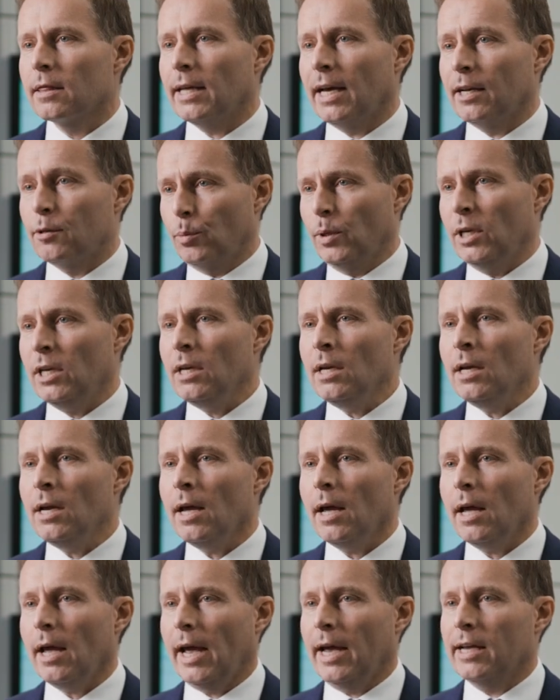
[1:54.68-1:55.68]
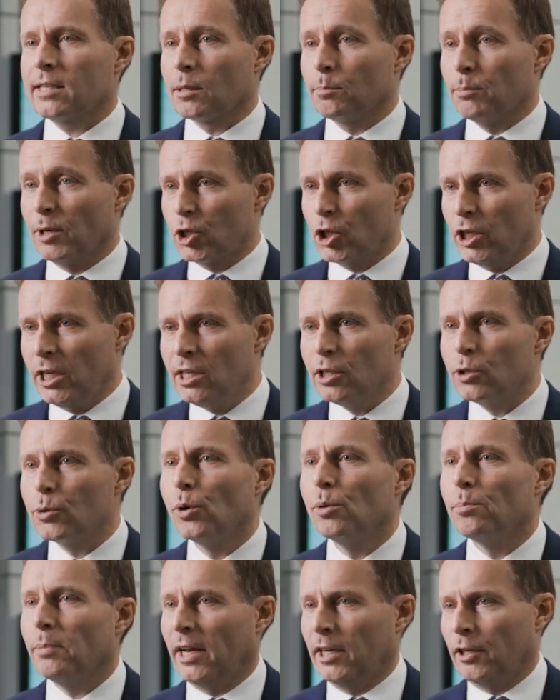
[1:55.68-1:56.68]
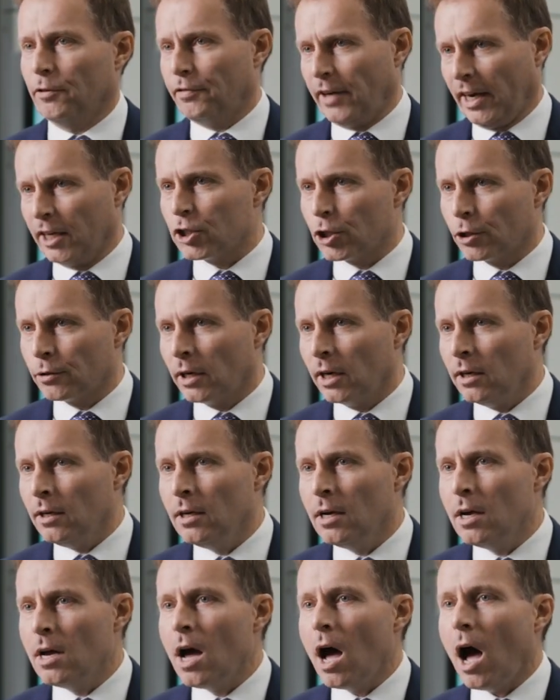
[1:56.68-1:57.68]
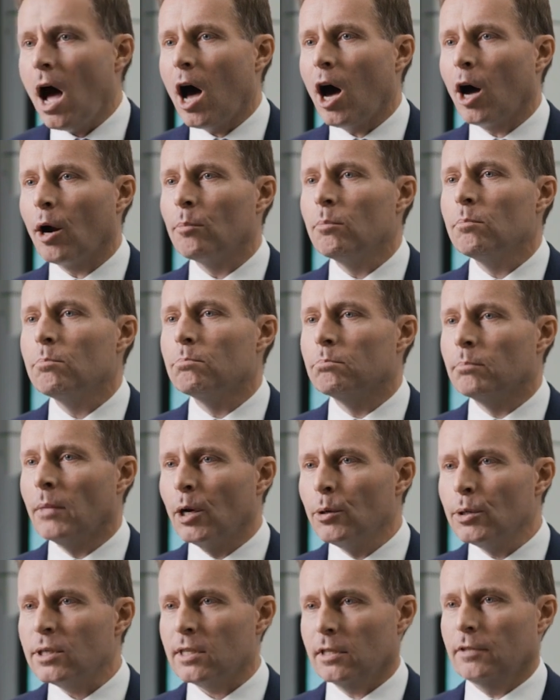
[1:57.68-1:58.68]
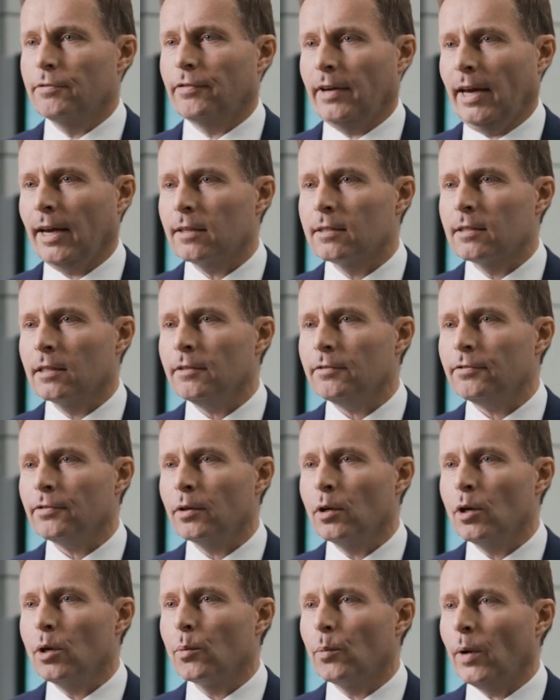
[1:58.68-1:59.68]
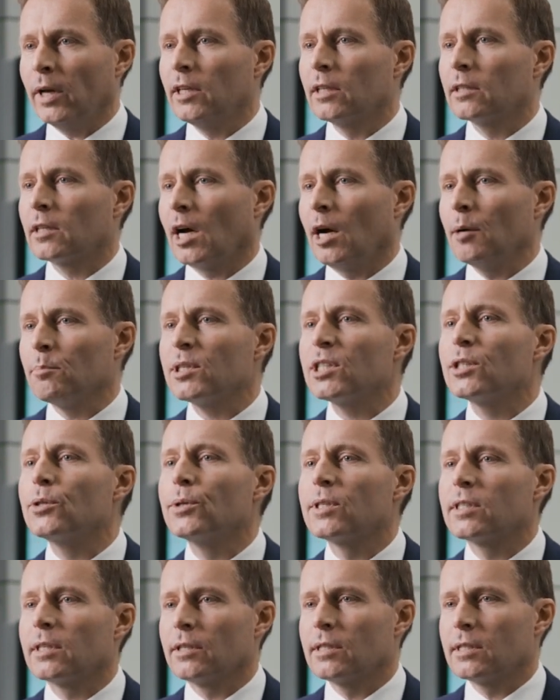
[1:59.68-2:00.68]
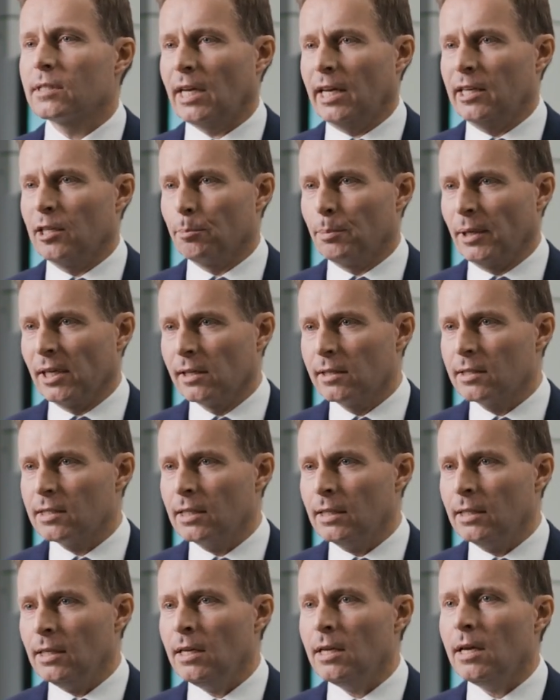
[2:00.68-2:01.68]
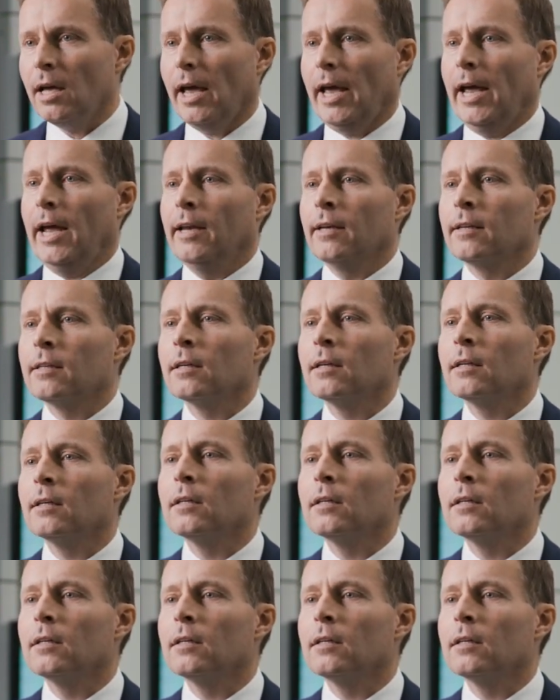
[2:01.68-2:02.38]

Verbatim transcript: that we, as a machine tool manufacturer, are most effective when it comes to sustainability and